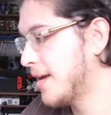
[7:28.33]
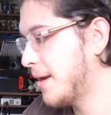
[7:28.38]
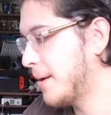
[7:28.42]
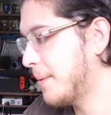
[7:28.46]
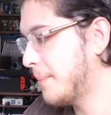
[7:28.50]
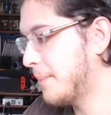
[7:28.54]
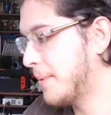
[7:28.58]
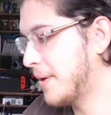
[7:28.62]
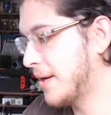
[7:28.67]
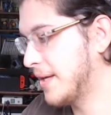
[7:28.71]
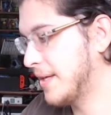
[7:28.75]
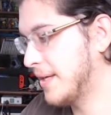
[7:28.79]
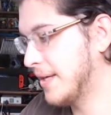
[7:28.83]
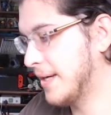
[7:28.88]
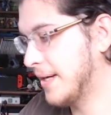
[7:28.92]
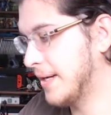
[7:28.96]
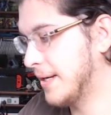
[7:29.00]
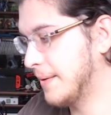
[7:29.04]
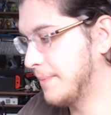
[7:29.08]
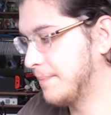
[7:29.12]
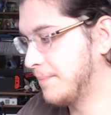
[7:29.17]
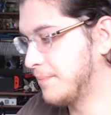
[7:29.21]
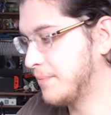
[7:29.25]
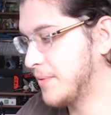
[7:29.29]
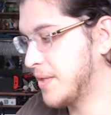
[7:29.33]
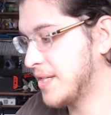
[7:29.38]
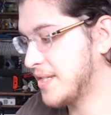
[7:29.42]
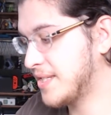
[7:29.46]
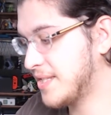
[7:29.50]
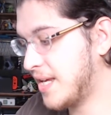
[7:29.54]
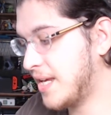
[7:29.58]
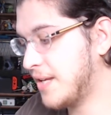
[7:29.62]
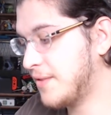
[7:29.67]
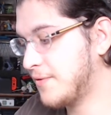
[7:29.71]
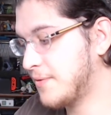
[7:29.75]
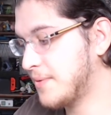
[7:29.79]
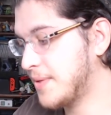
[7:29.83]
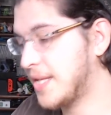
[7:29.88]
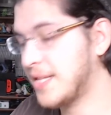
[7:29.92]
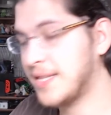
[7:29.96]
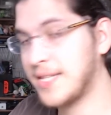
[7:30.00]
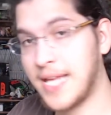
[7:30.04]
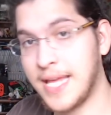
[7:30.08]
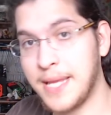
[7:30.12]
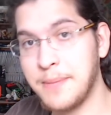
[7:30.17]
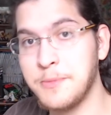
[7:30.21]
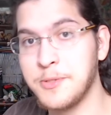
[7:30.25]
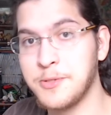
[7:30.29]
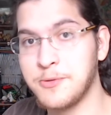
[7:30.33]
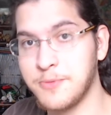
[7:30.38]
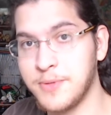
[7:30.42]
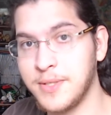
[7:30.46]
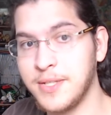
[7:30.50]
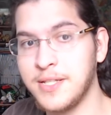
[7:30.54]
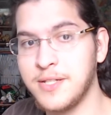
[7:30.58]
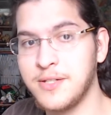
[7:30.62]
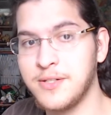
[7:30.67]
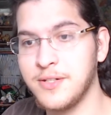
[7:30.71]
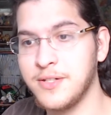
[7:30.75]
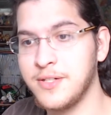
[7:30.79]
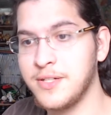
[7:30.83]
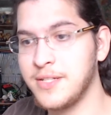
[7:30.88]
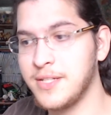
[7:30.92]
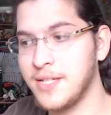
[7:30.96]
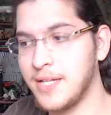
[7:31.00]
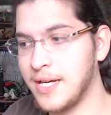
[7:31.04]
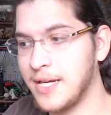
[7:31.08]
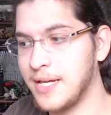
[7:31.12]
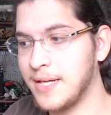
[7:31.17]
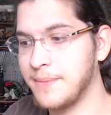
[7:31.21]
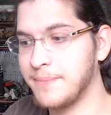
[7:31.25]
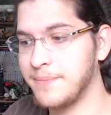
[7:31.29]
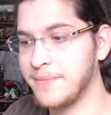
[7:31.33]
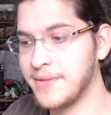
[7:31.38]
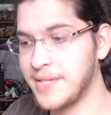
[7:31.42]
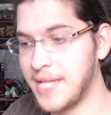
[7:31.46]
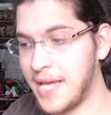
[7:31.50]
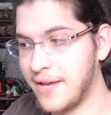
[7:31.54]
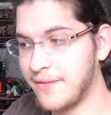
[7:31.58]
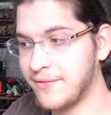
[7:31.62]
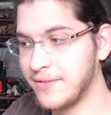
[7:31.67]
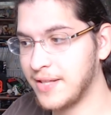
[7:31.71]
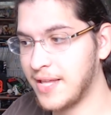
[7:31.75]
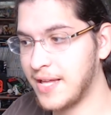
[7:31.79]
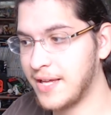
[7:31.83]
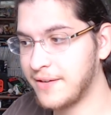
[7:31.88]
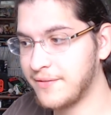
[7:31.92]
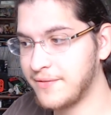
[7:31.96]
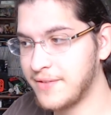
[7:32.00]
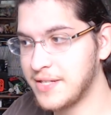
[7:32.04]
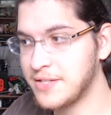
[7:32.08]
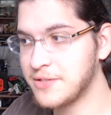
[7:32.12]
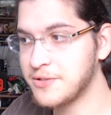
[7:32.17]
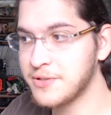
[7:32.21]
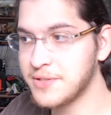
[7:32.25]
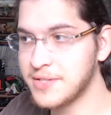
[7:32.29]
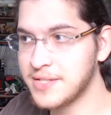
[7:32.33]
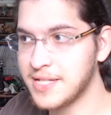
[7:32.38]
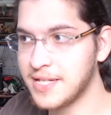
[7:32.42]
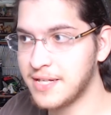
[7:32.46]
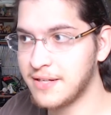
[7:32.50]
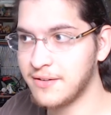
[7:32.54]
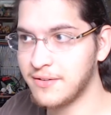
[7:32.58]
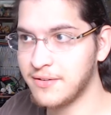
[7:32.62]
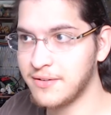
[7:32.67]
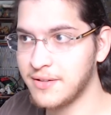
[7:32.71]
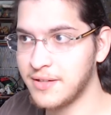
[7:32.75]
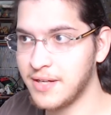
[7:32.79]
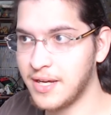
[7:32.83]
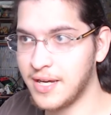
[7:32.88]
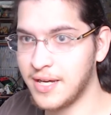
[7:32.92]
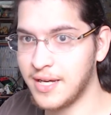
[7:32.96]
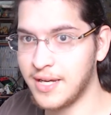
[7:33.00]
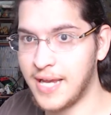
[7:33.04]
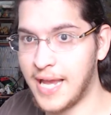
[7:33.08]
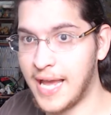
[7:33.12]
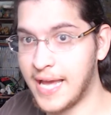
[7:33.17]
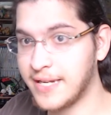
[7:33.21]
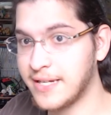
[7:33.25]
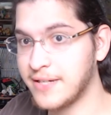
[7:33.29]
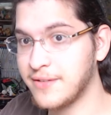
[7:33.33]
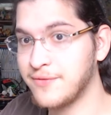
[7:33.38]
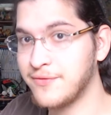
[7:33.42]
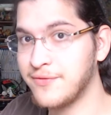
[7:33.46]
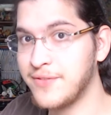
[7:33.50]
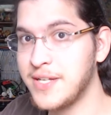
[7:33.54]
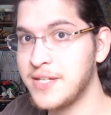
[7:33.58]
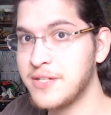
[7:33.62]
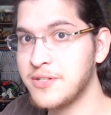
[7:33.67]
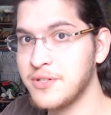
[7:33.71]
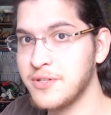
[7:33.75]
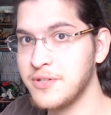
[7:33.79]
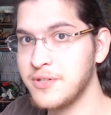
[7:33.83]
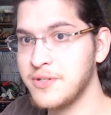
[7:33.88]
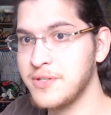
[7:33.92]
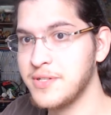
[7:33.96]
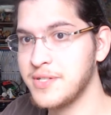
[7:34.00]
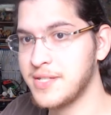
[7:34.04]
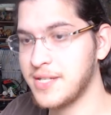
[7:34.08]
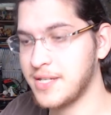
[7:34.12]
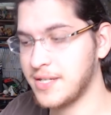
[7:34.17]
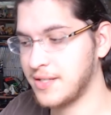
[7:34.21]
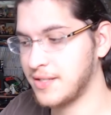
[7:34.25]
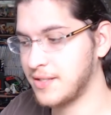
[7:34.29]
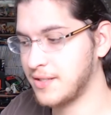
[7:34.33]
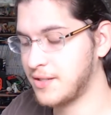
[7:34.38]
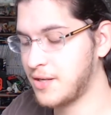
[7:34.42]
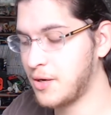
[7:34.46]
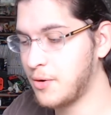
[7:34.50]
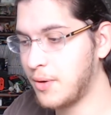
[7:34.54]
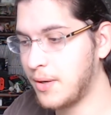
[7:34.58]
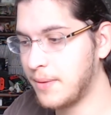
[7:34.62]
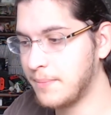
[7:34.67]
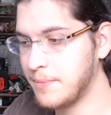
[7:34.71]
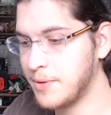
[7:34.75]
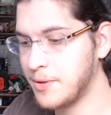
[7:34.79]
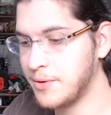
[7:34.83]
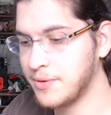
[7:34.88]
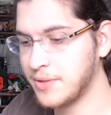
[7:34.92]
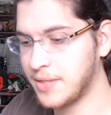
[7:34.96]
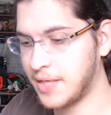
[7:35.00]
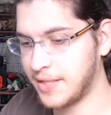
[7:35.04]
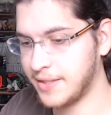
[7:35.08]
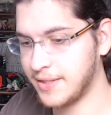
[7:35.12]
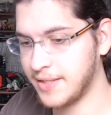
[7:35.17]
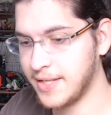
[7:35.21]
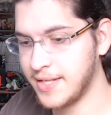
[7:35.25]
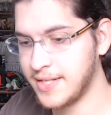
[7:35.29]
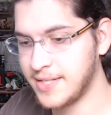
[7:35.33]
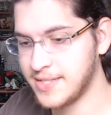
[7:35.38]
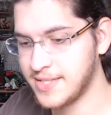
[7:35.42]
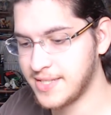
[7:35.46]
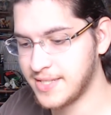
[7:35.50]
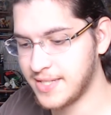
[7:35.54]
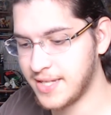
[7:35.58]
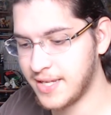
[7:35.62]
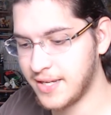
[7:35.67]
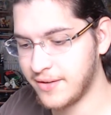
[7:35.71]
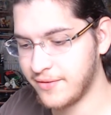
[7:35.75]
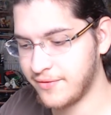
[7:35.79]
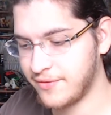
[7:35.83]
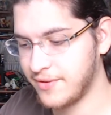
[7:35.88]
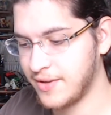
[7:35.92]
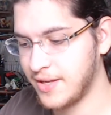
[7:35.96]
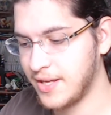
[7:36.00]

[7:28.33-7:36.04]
But aside from that, the game is really good. They have a lot of interesting added features, co-op mode, online stuff,